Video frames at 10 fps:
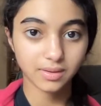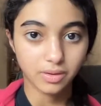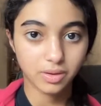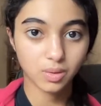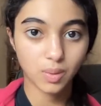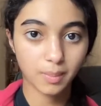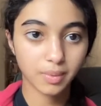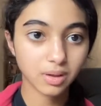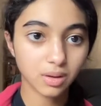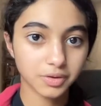So I'm
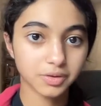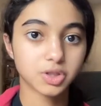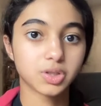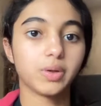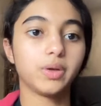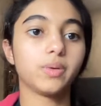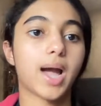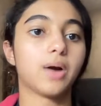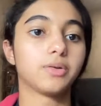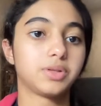going to also show you
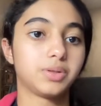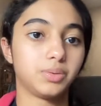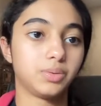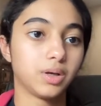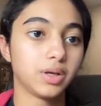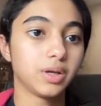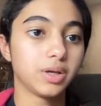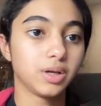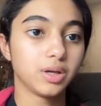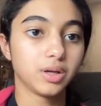how to
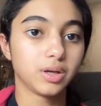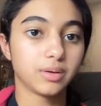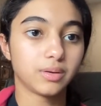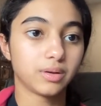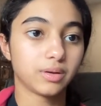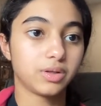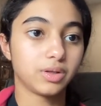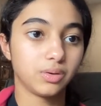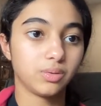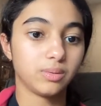
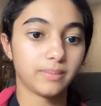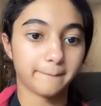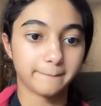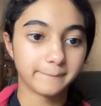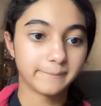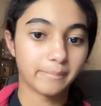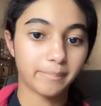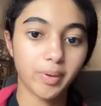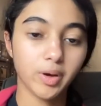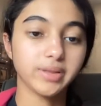do
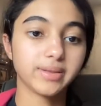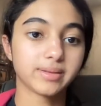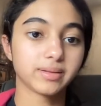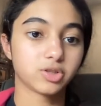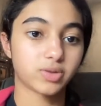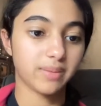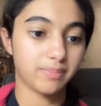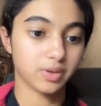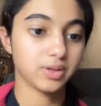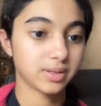puts,
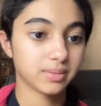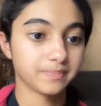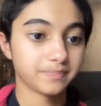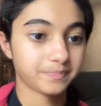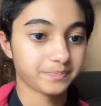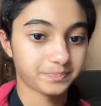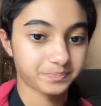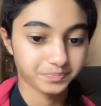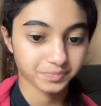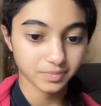trade puts.
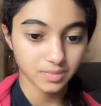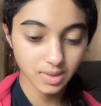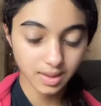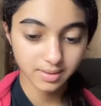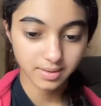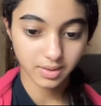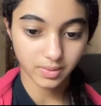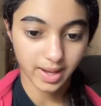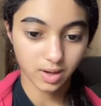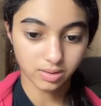So
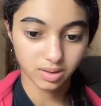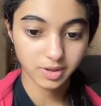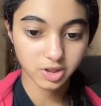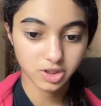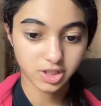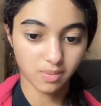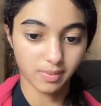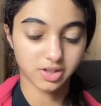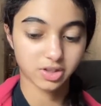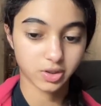hang on, let me just share
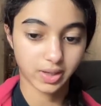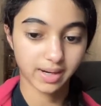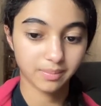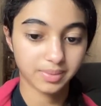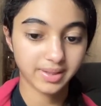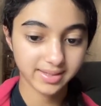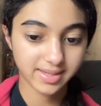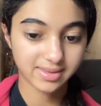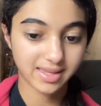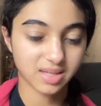my screen. Please
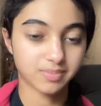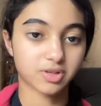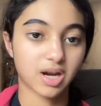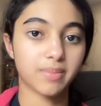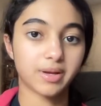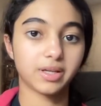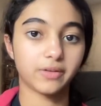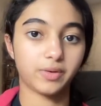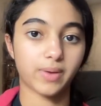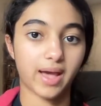hit that subscribe button
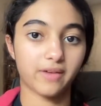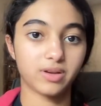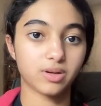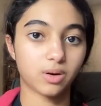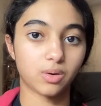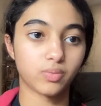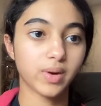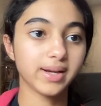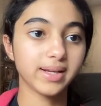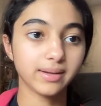if you haven't
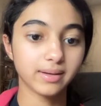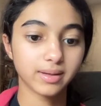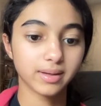already.